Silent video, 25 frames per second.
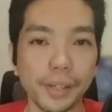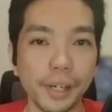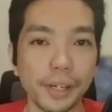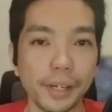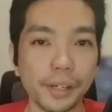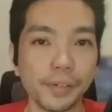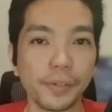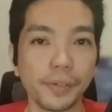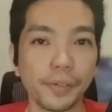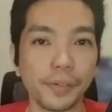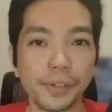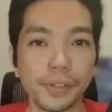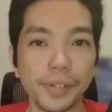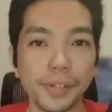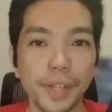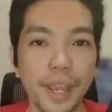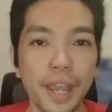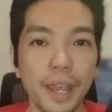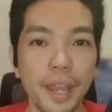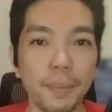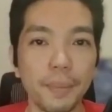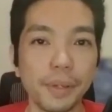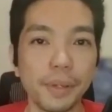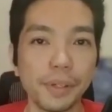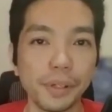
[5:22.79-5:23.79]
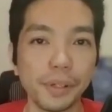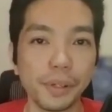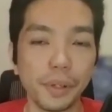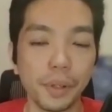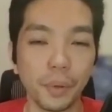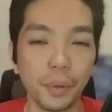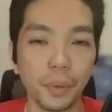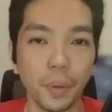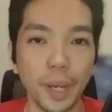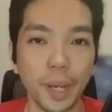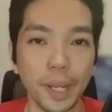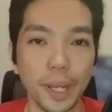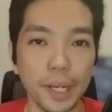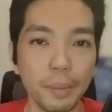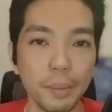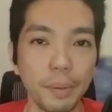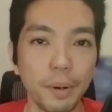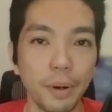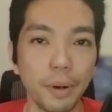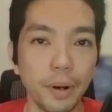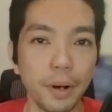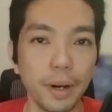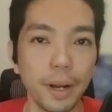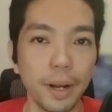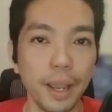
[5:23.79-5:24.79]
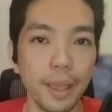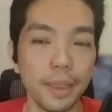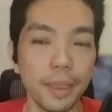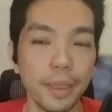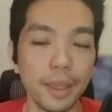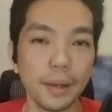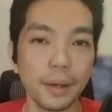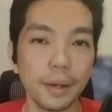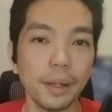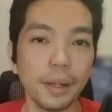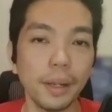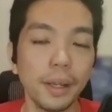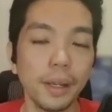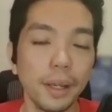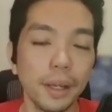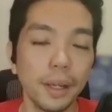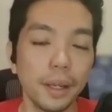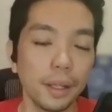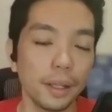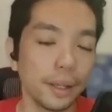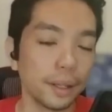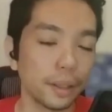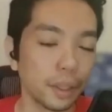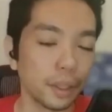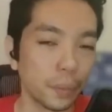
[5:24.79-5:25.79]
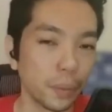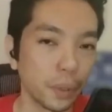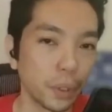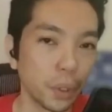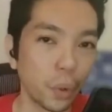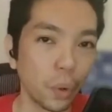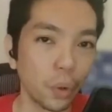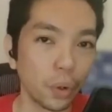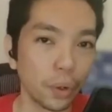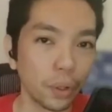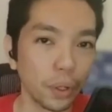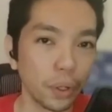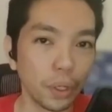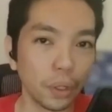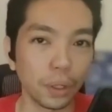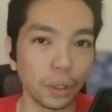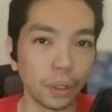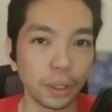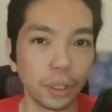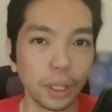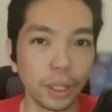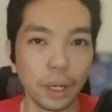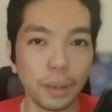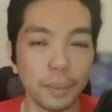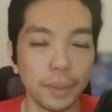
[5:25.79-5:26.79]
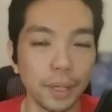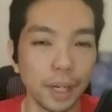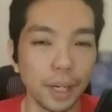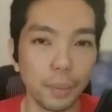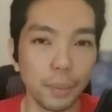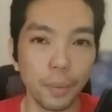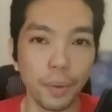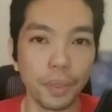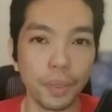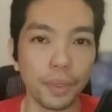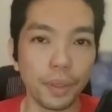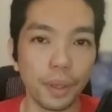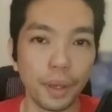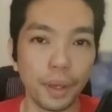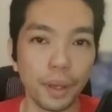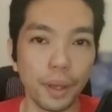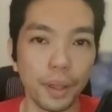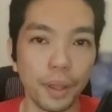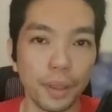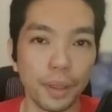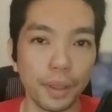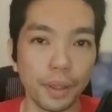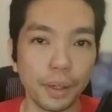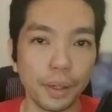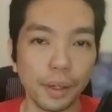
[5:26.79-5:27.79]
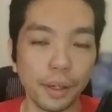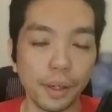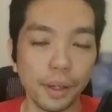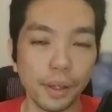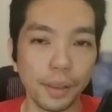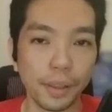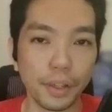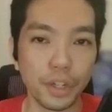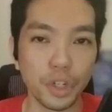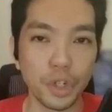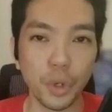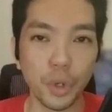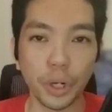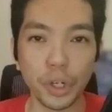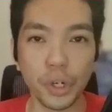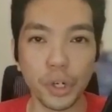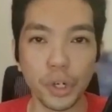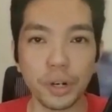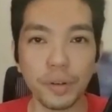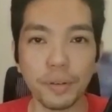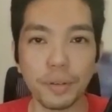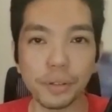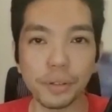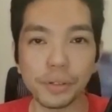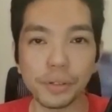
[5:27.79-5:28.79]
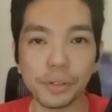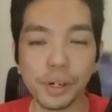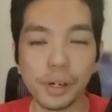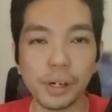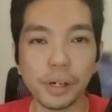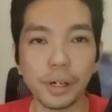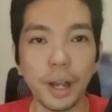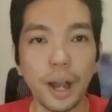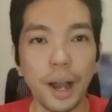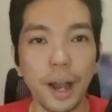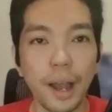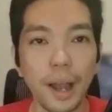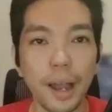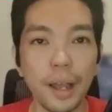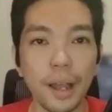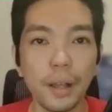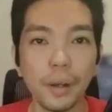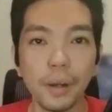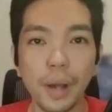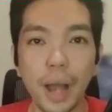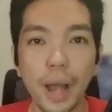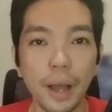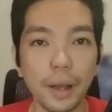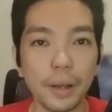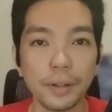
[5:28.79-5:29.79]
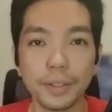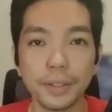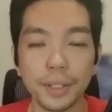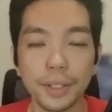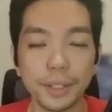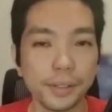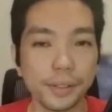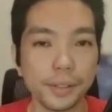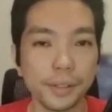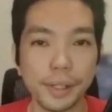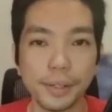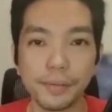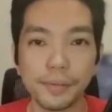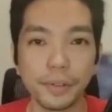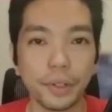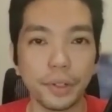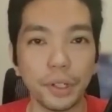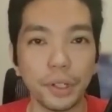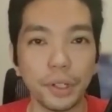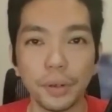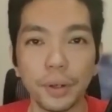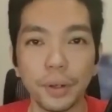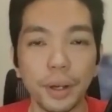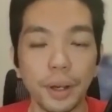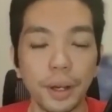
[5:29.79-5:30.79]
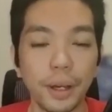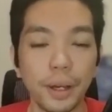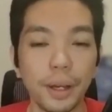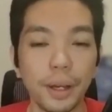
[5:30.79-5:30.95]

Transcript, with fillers: Like, for Sam, is it the writing part, and then like the recording or coming up with the the, the structure of the song? Kyle, how is it the same for you?